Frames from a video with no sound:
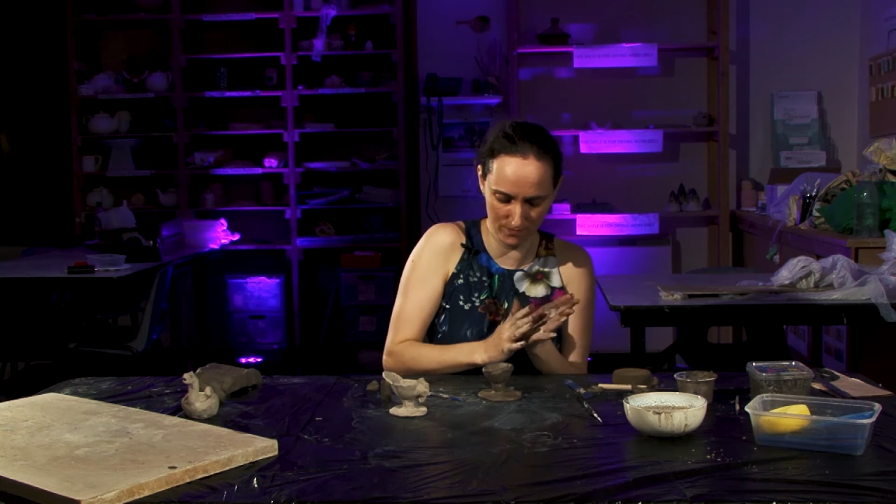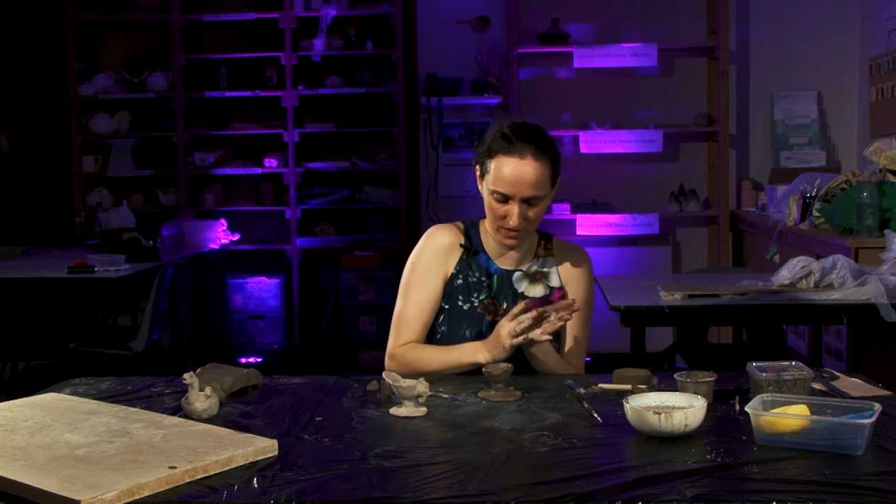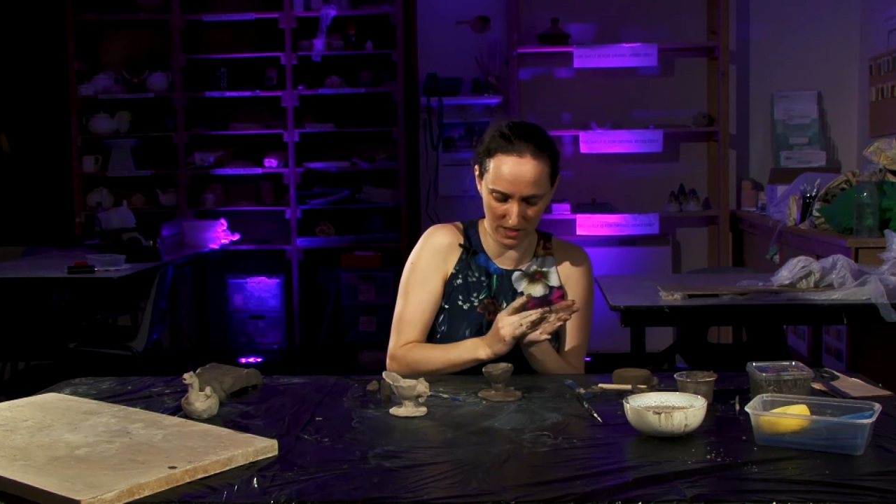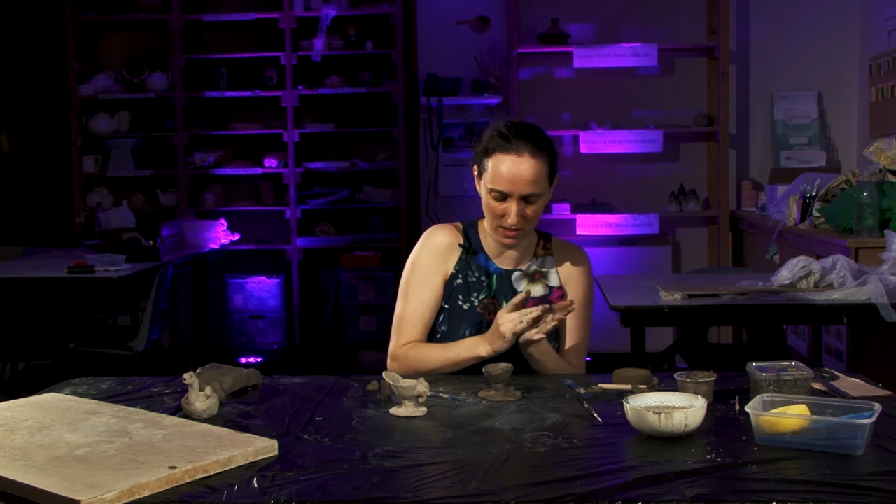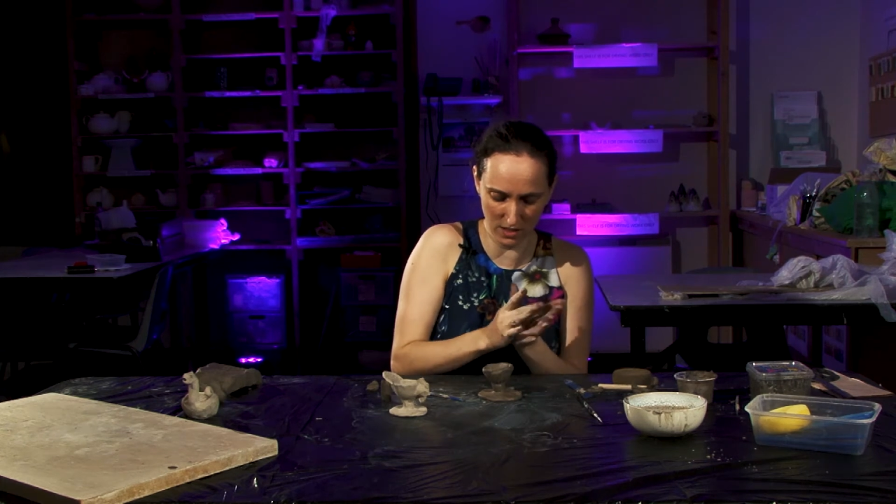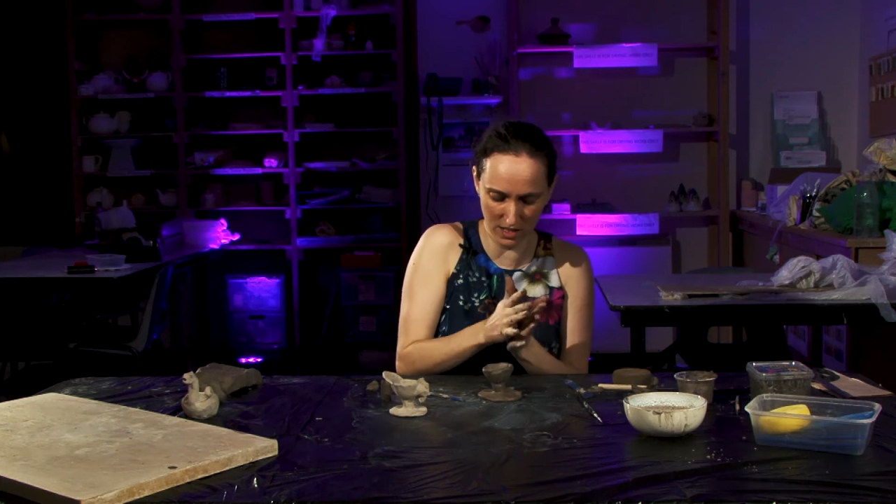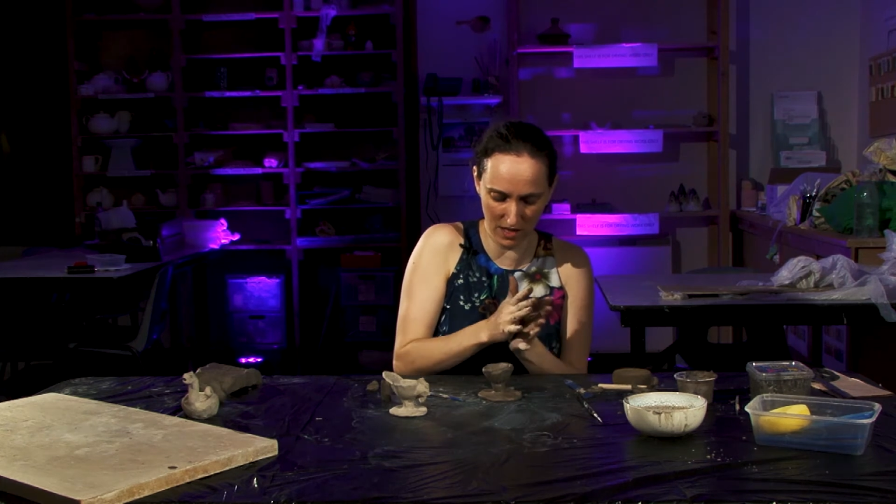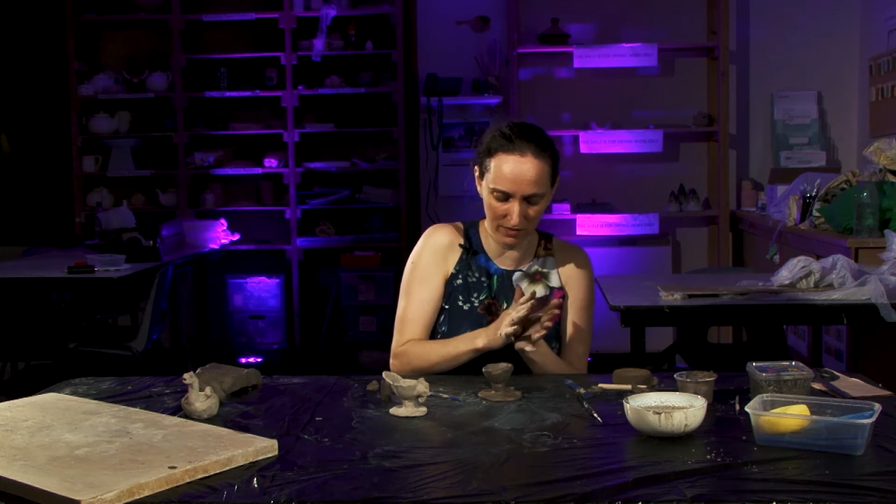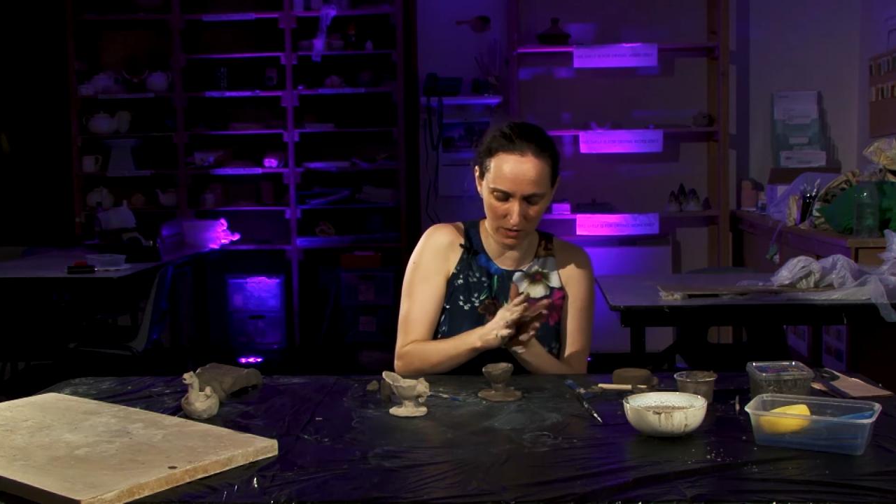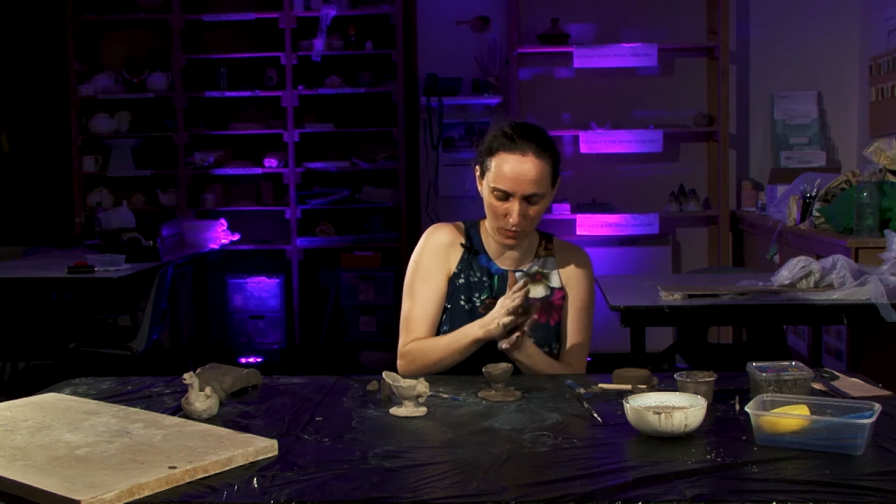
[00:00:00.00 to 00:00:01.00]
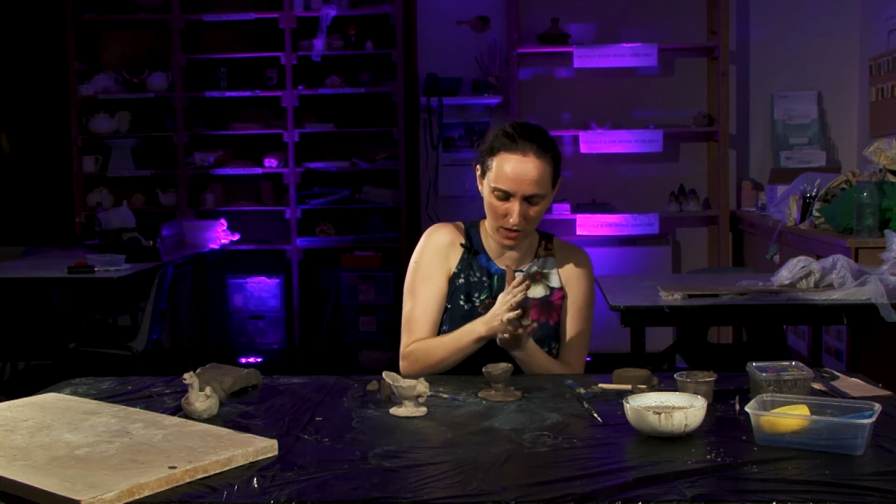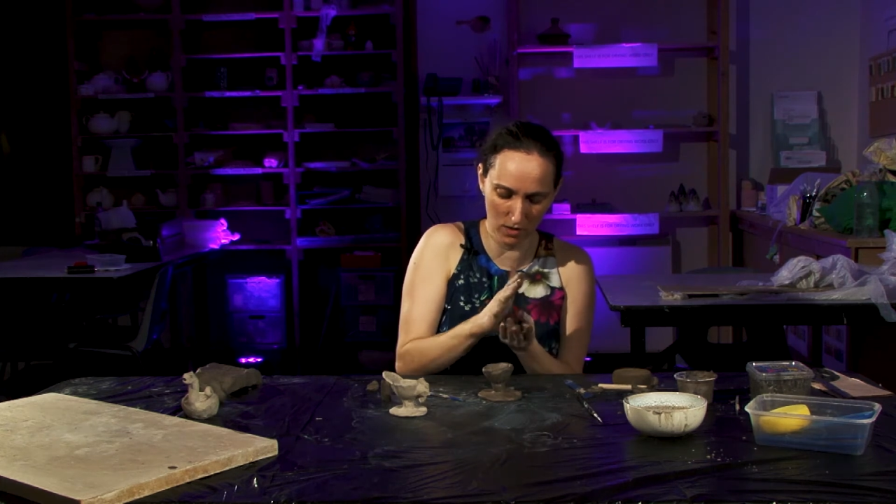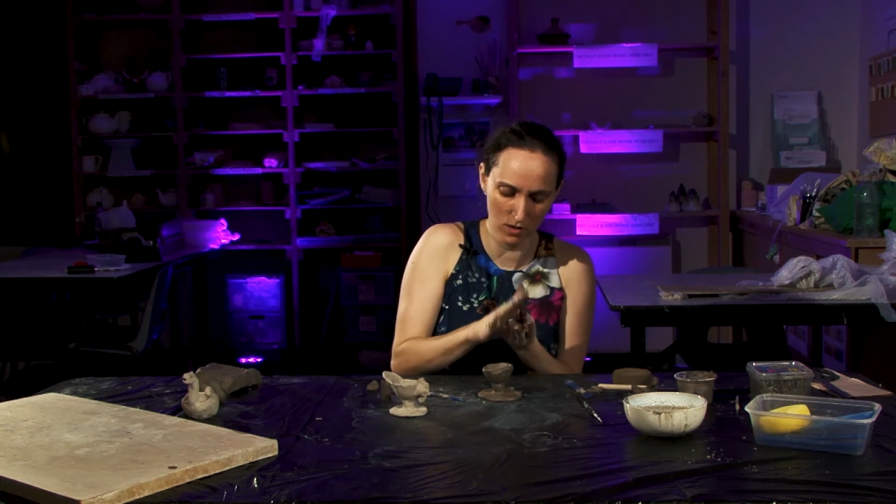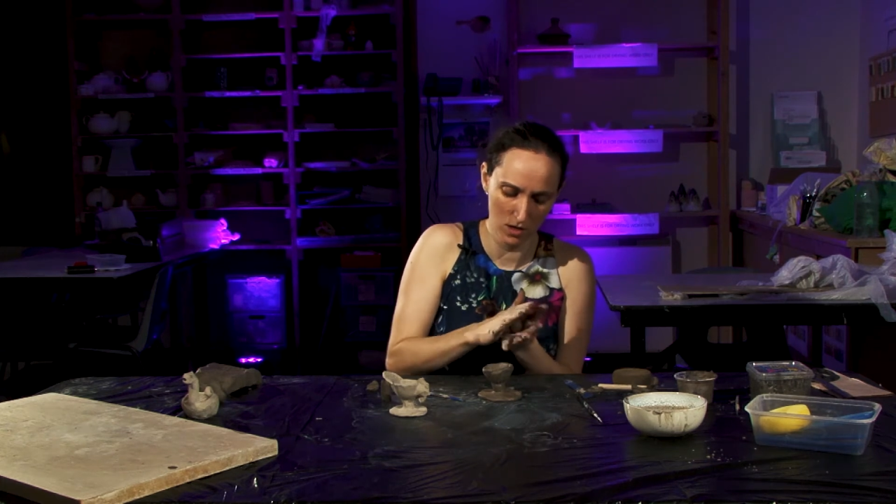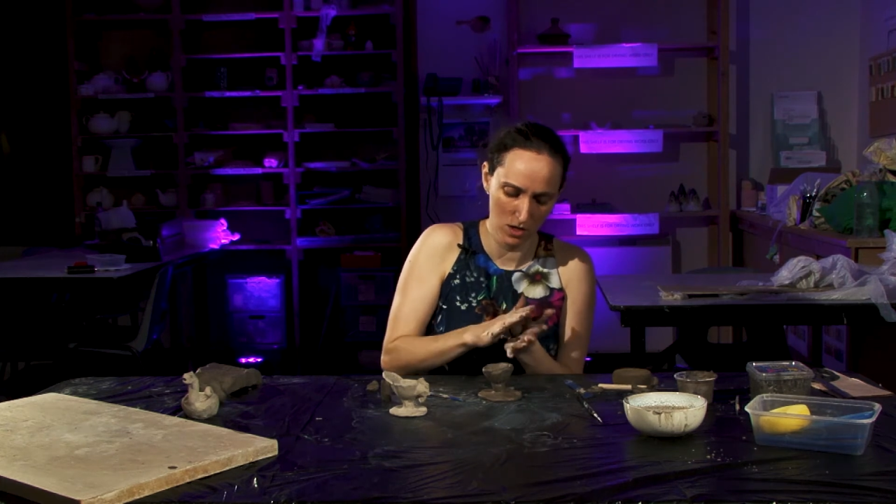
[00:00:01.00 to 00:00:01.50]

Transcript: This is definitely where